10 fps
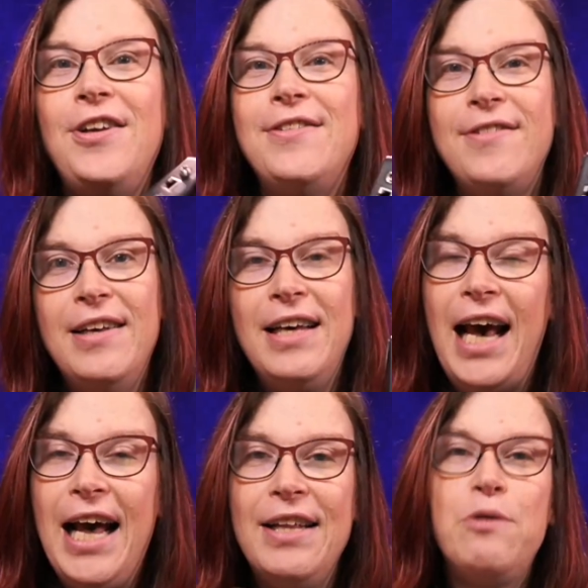it,
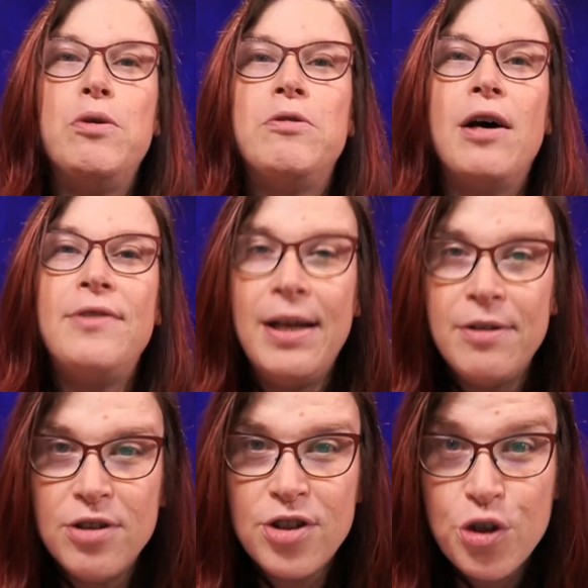and it would
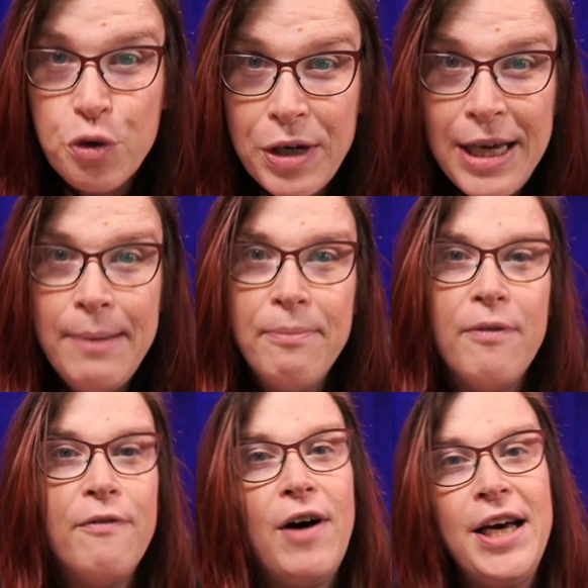then stream
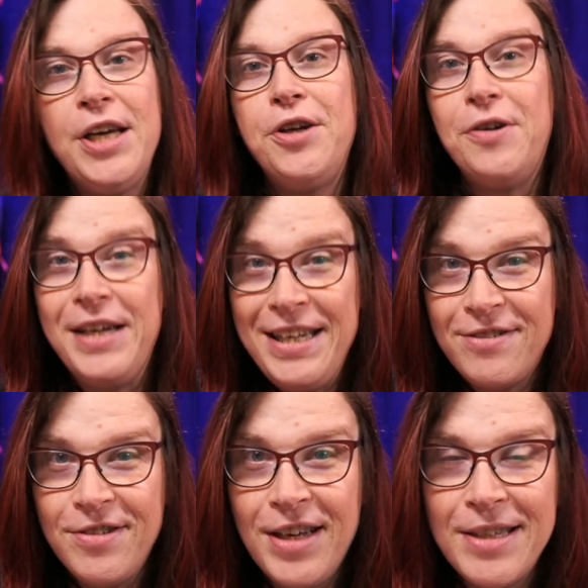via your
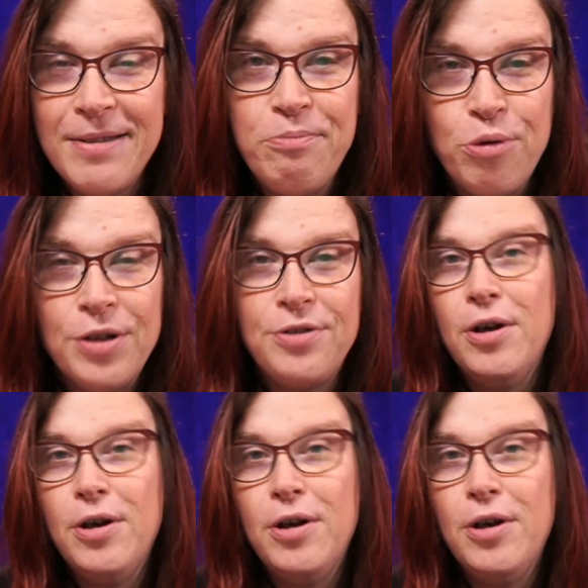Ethernet port